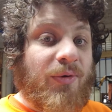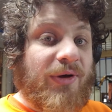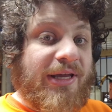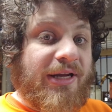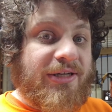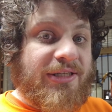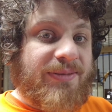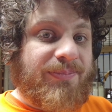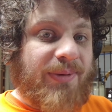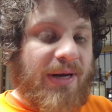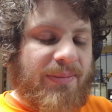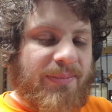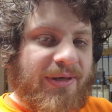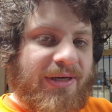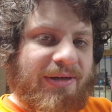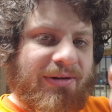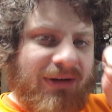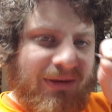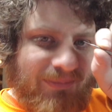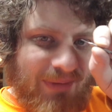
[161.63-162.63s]
Well, here's a
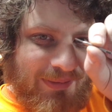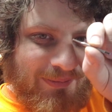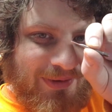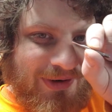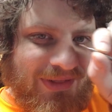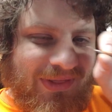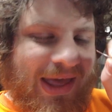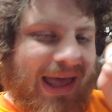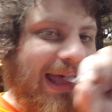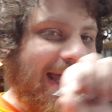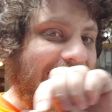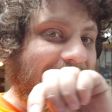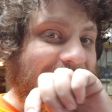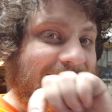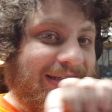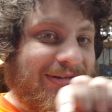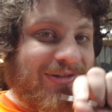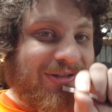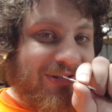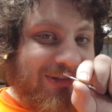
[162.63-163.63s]
bummer. Remember
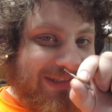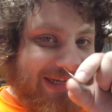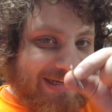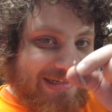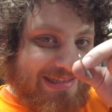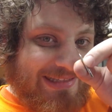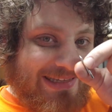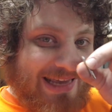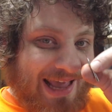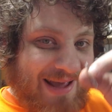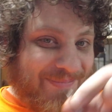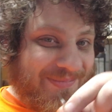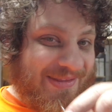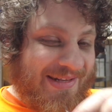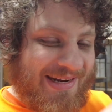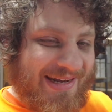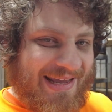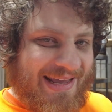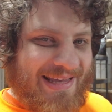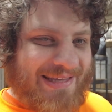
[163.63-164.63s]
that little tiny tap
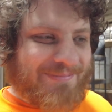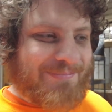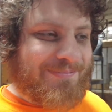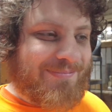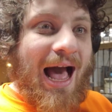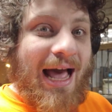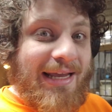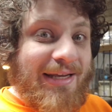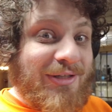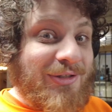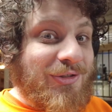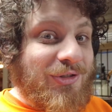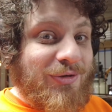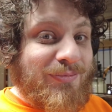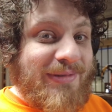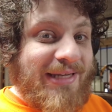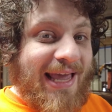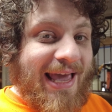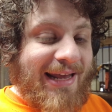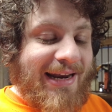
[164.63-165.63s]
that I had? I
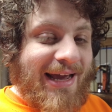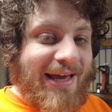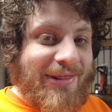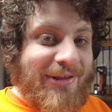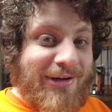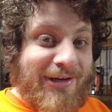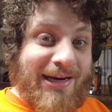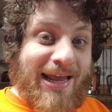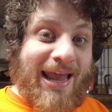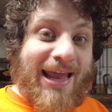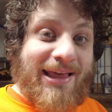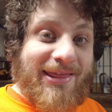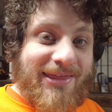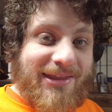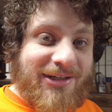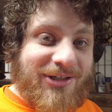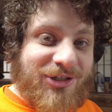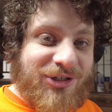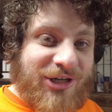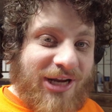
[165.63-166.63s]
assumed it had either an
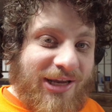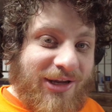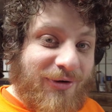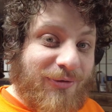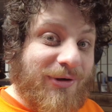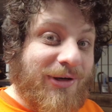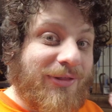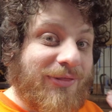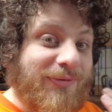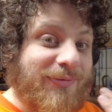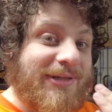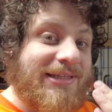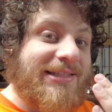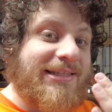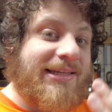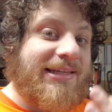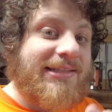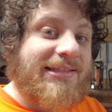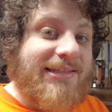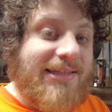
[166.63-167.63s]
eighth inch shank or a three
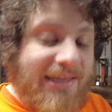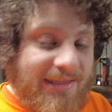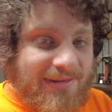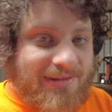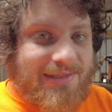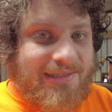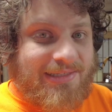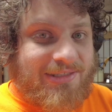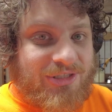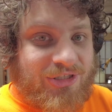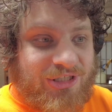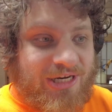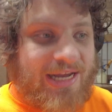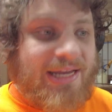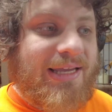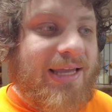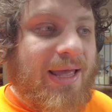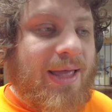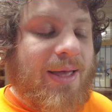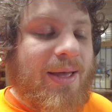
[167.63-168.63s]
sixteenths inch
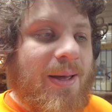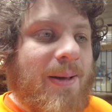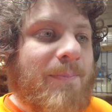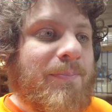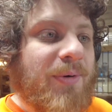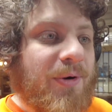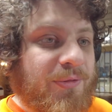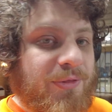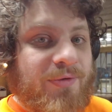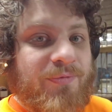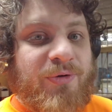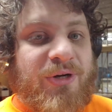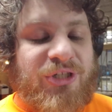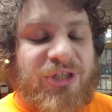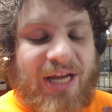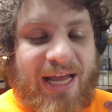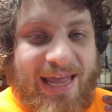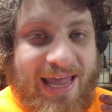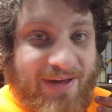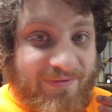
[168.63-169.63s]
shank, both of
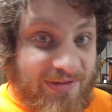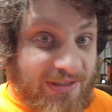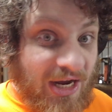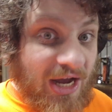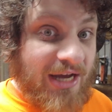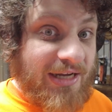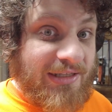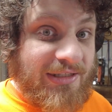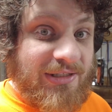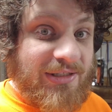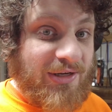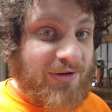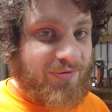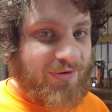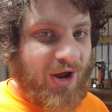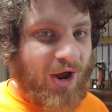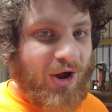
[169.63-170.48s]
which I have tons of